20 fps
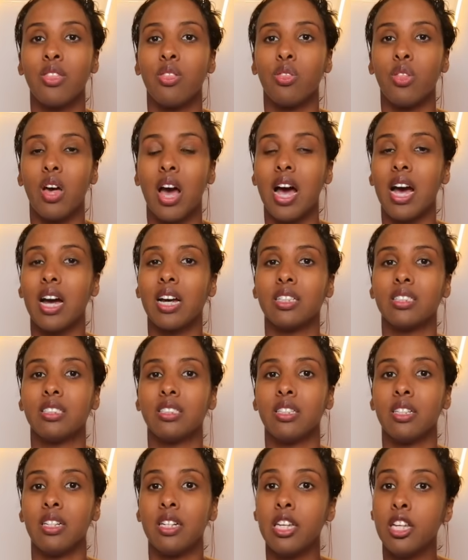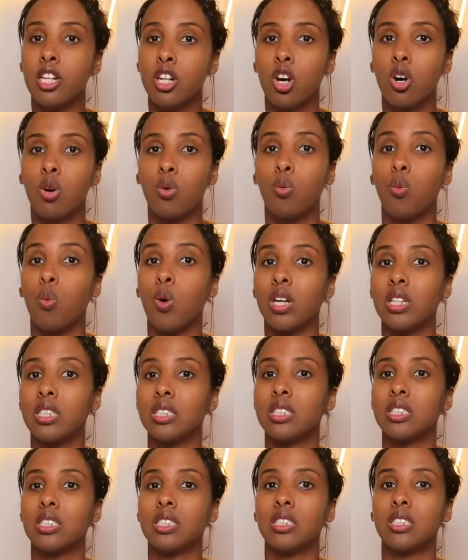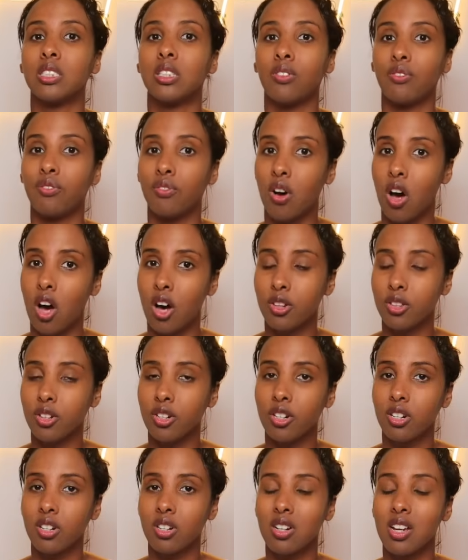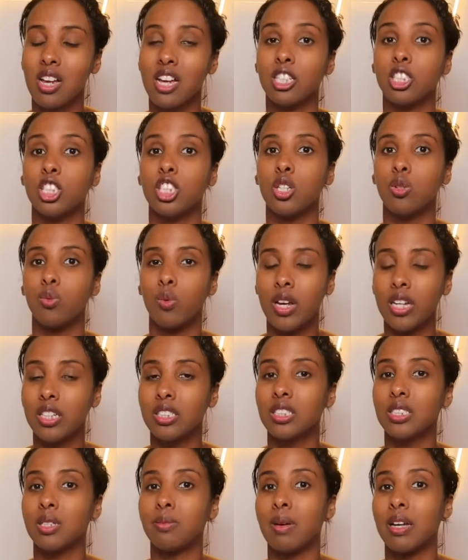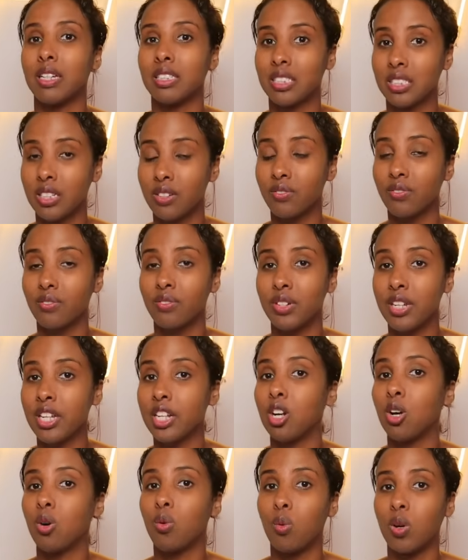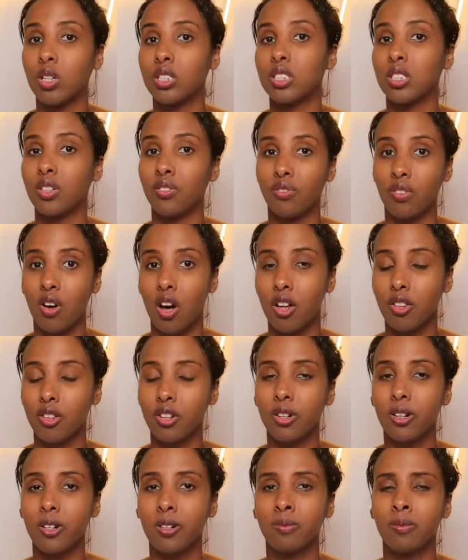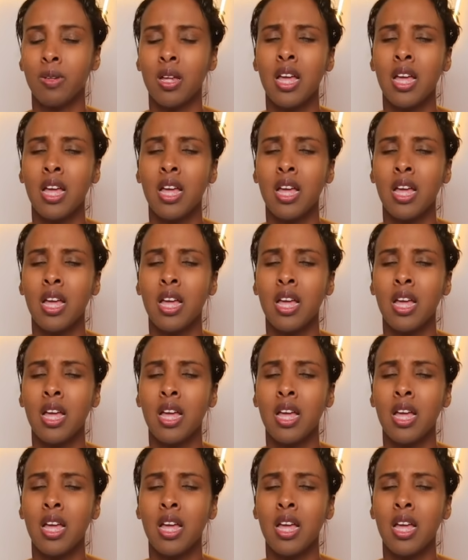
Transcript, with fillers: that Nino was the father and she raised him as if Nino was the father.